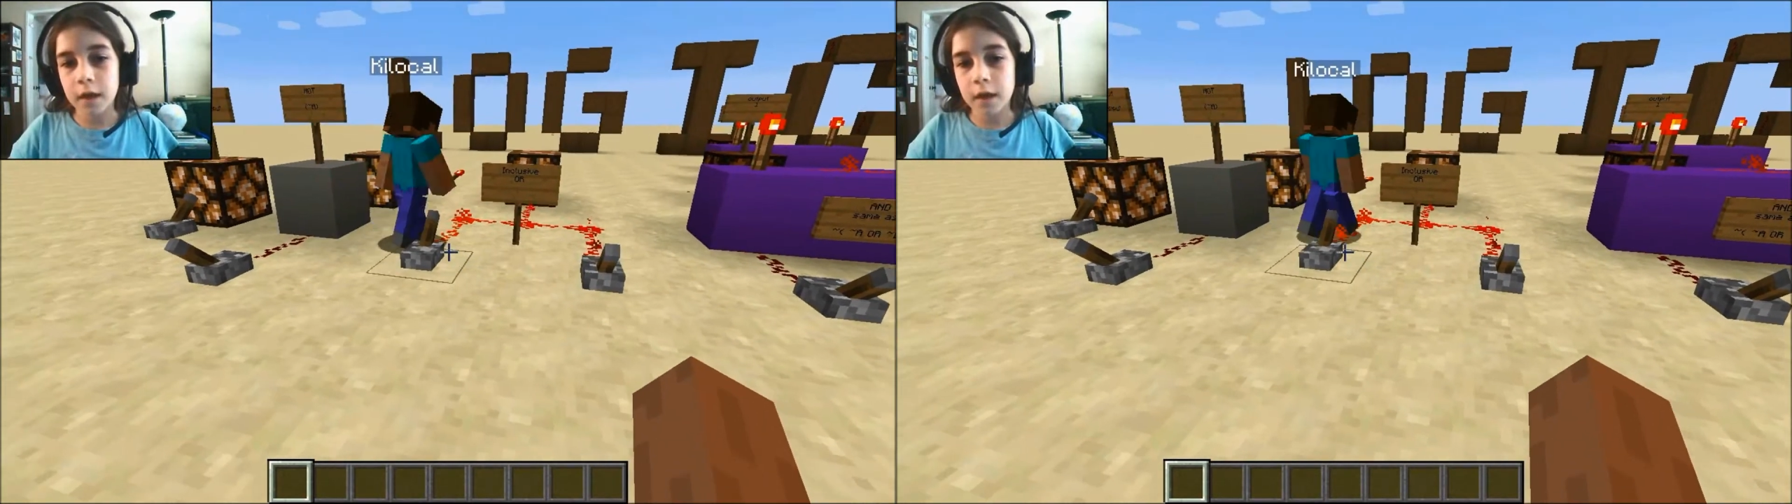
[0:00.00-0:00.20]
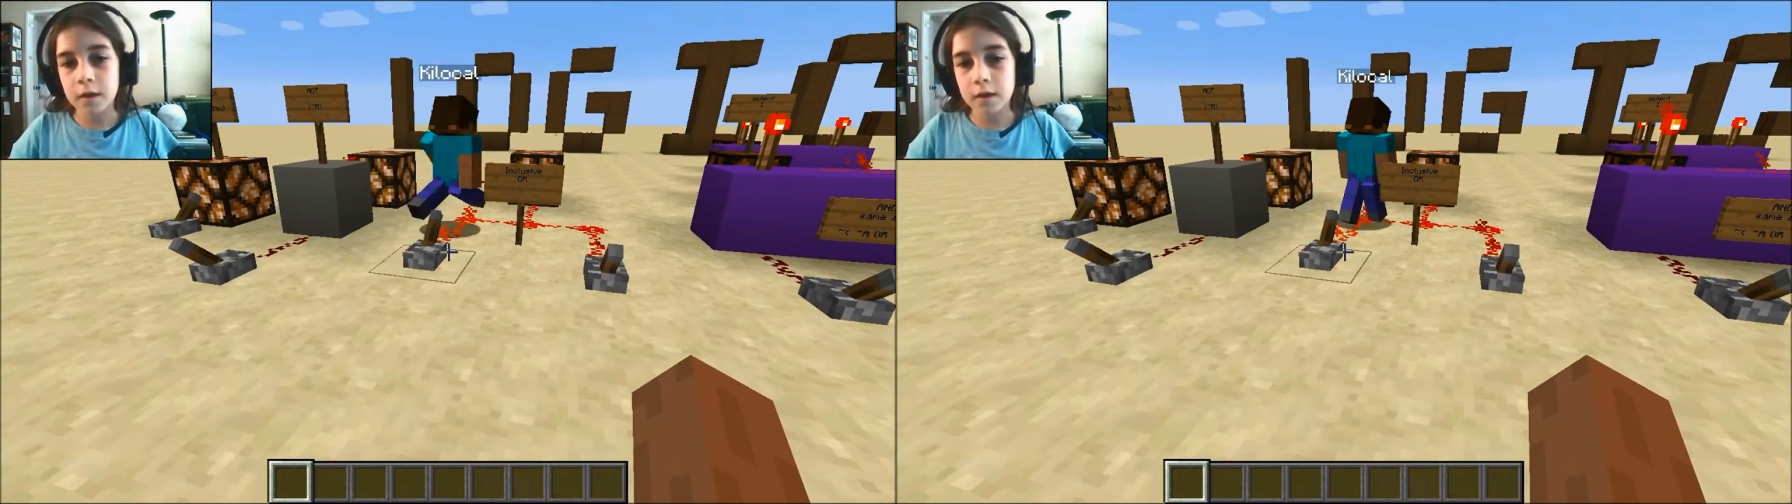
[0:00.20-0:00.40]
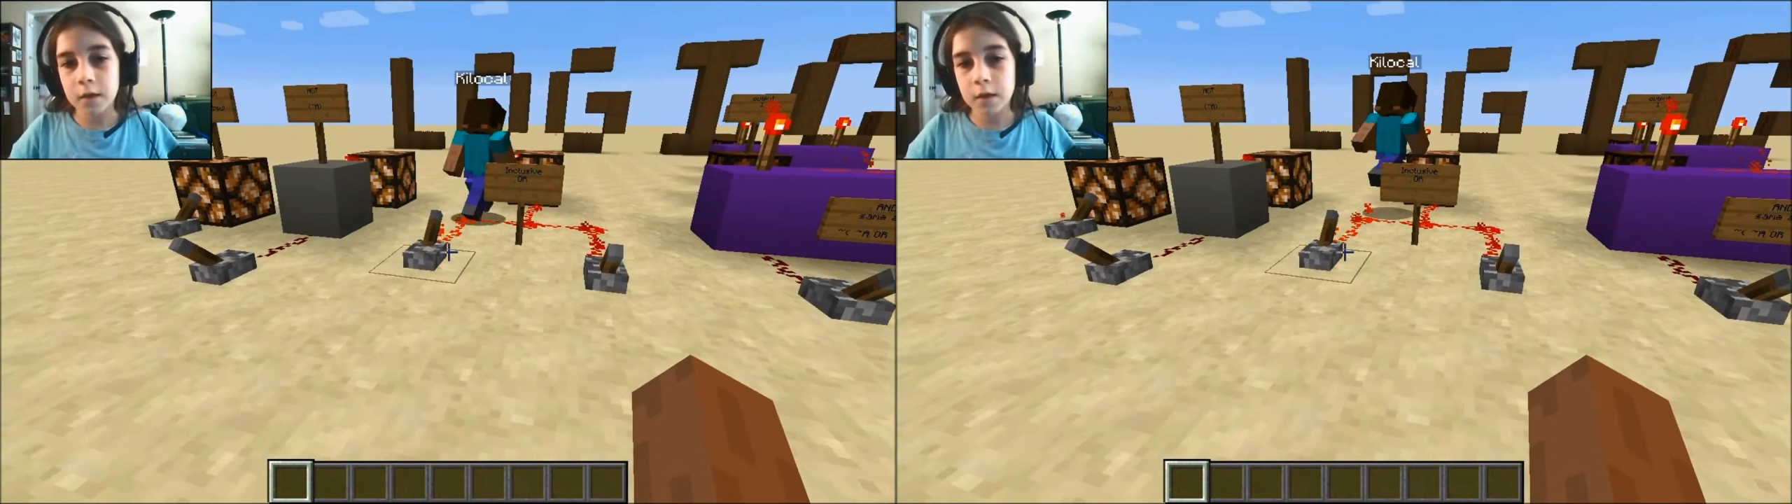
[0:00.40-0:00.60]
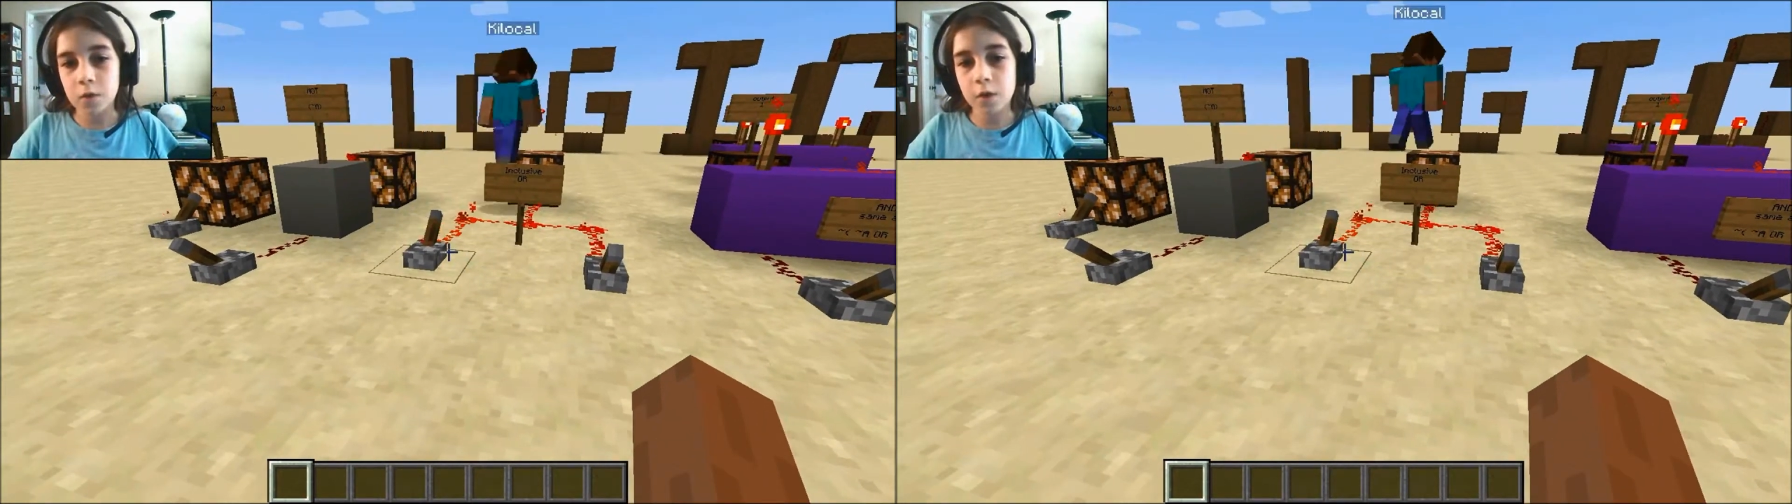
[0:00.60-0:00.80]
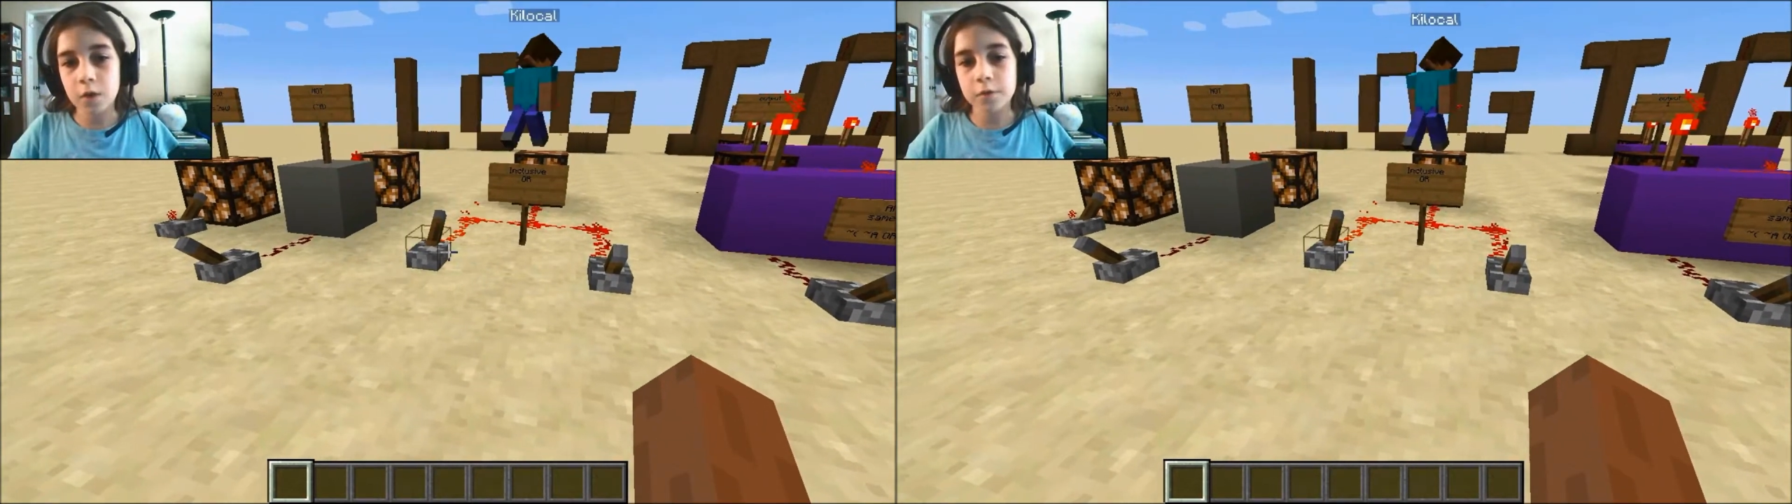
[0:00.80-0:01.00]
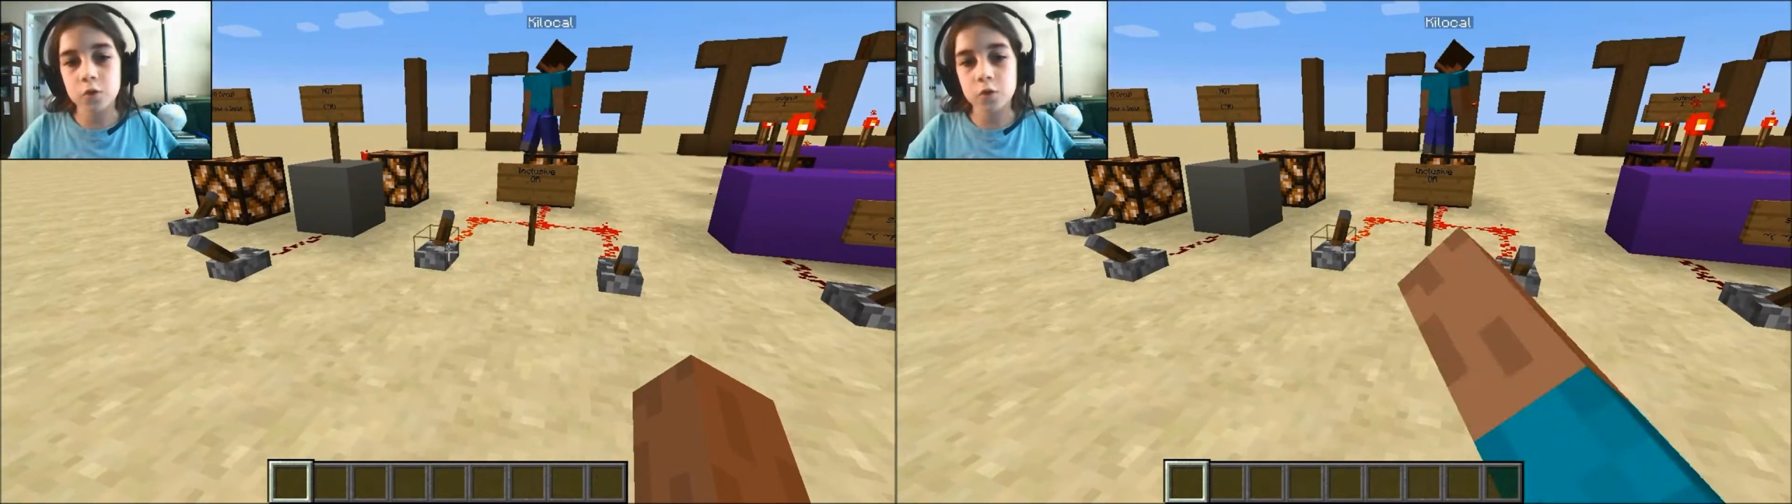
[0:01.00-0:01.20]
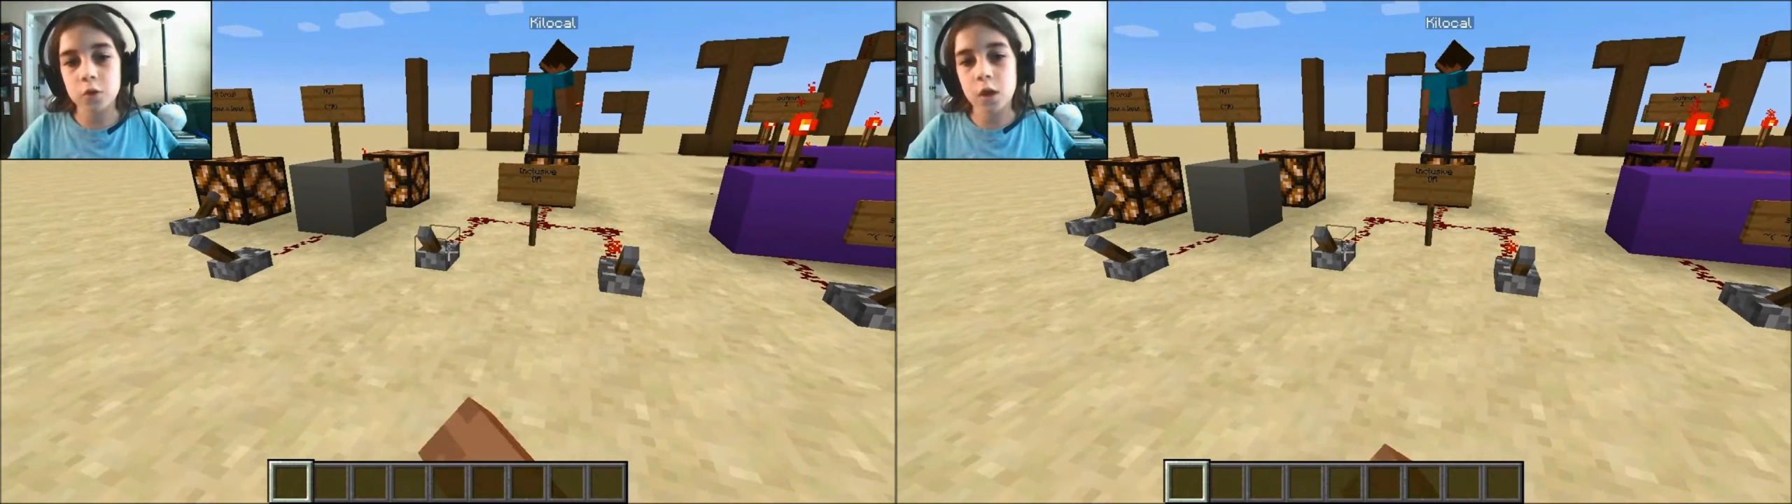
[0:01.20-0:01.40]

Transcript: it would also turn on.